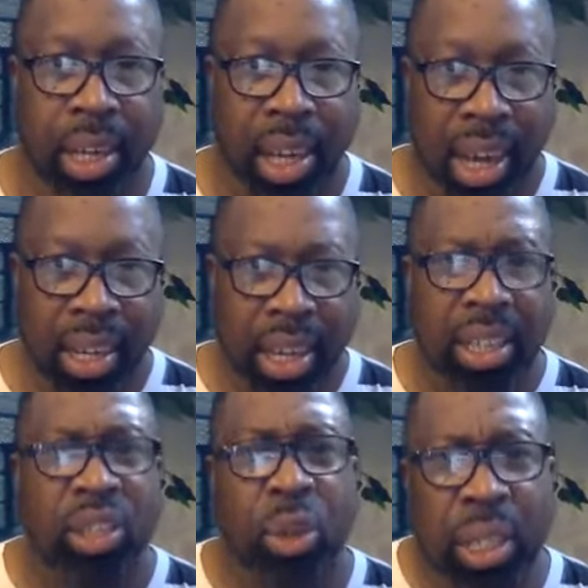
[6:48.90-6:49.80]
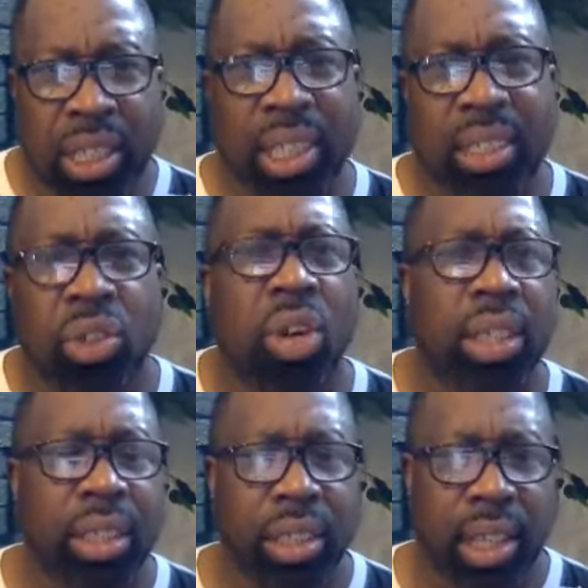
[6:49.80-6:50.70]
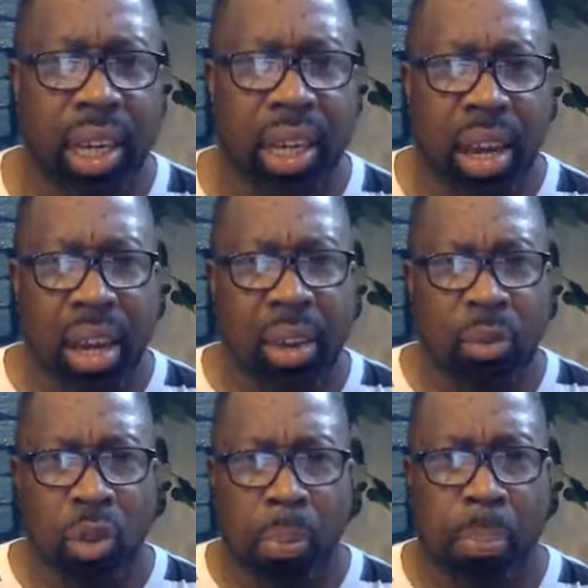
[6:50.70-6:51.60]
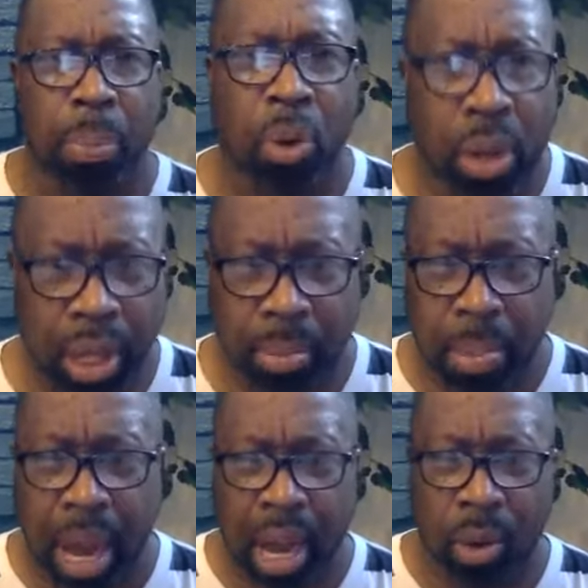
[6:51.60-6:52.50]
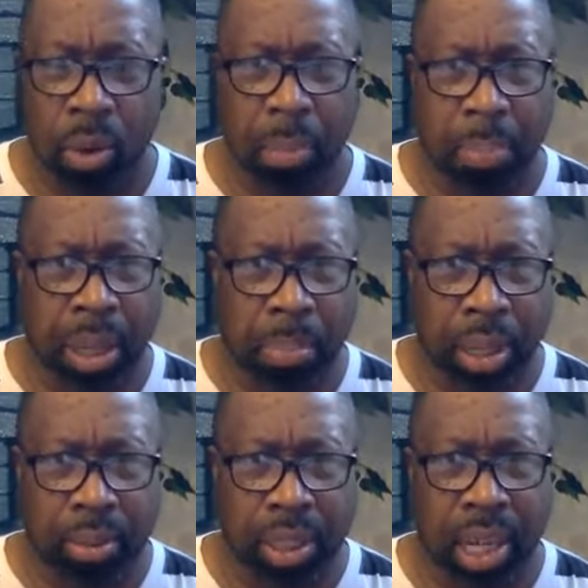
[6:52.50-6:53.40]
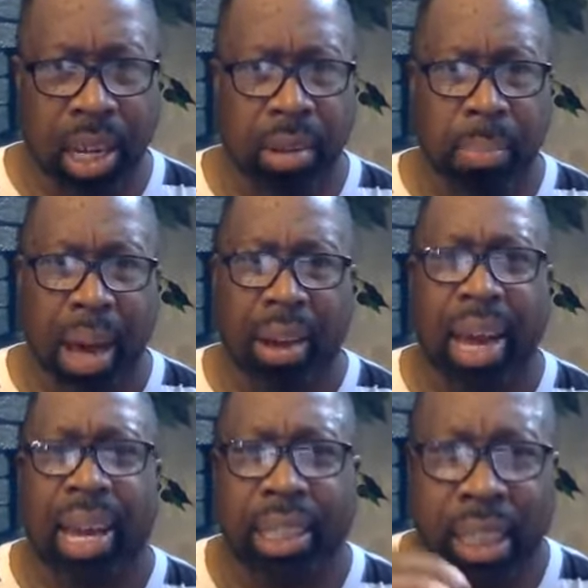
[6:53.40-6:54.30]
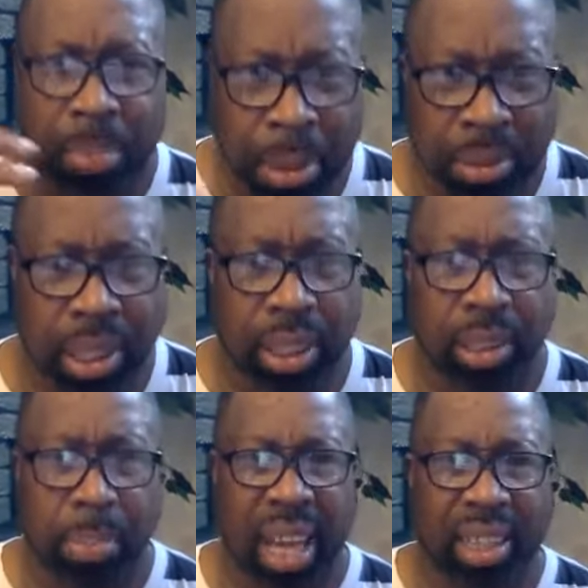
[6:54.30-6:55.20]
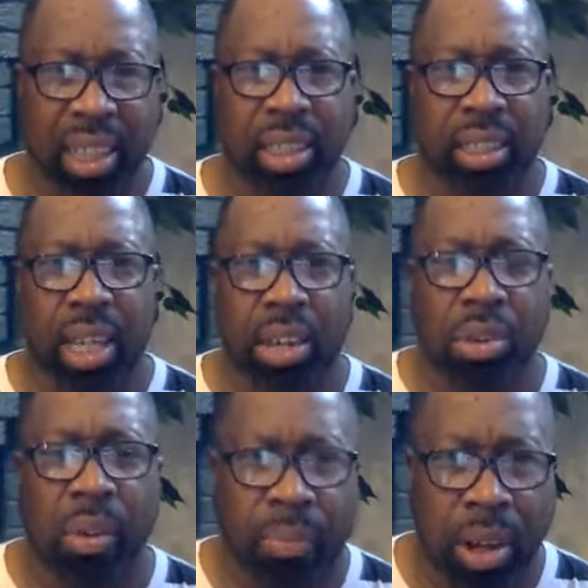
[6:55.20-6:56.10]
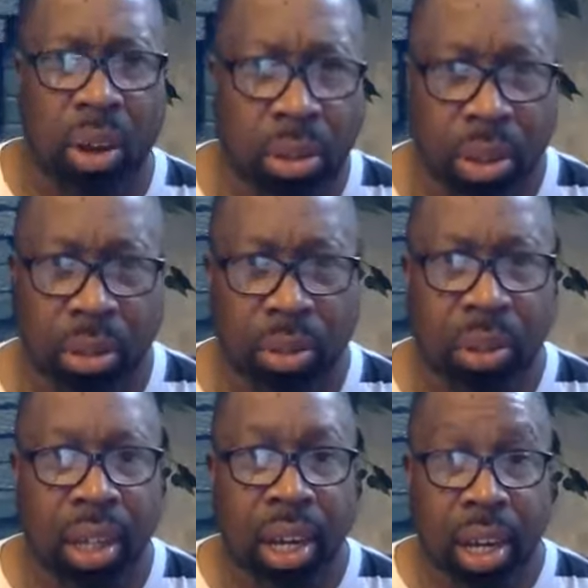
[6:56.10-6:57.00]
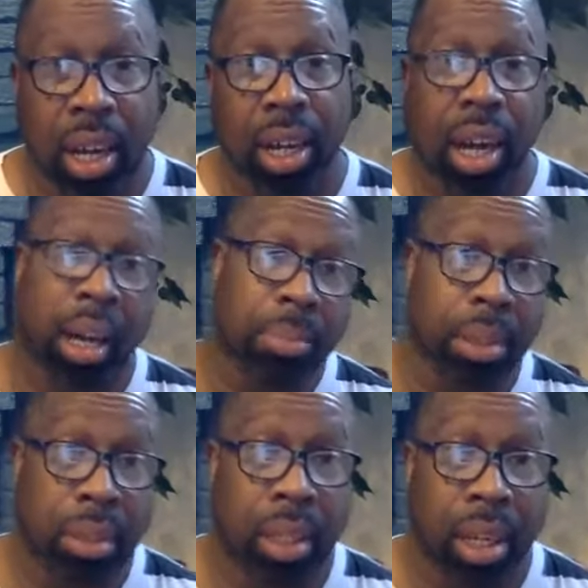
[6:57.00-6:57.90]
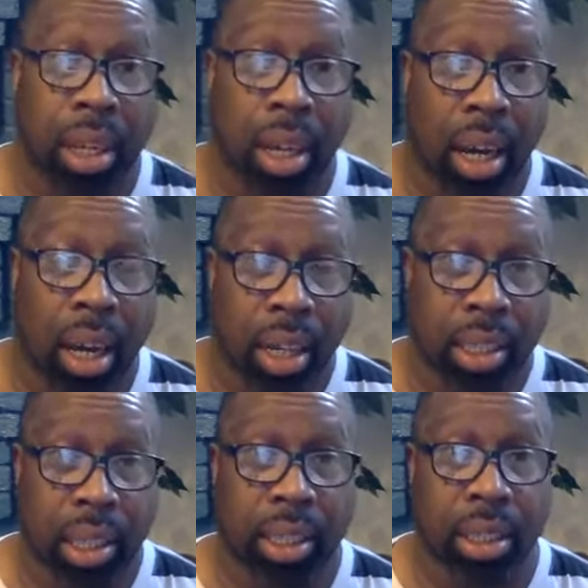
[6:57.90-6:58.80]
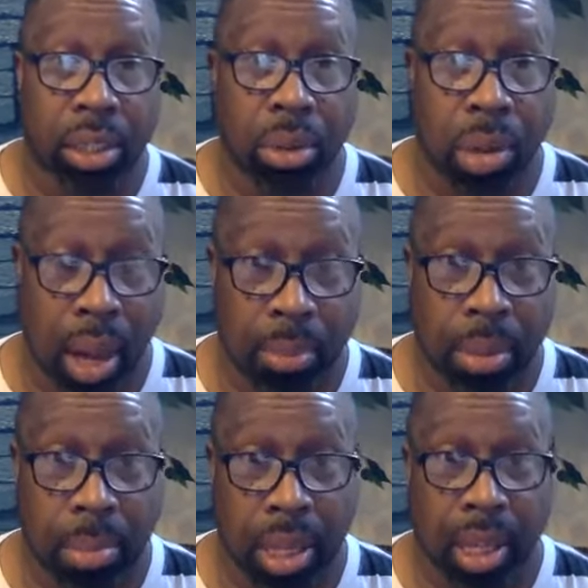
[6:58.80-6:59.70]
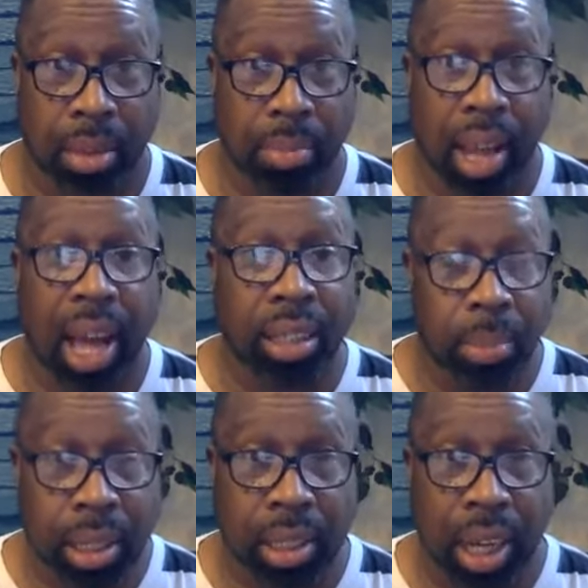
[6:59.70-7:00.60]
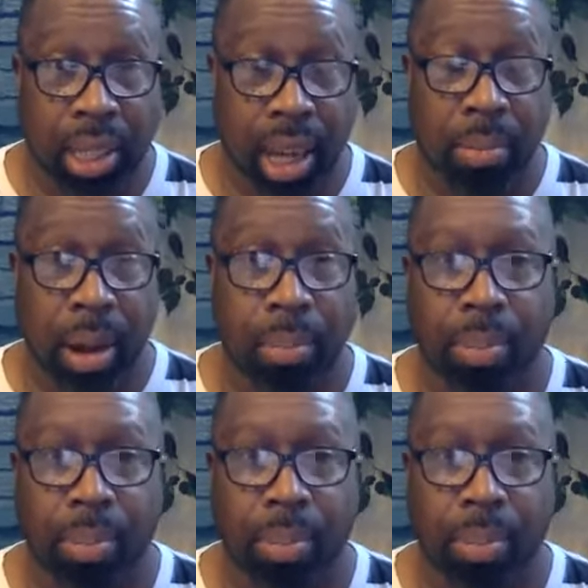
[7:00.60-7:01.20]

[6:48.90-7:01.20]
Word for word: And and so he says to us today, if you are broken by what people have said about experiences, by things that you have gone through, uh, come to. Uh, he says to you, come to me. I specialize. I'm, I'm,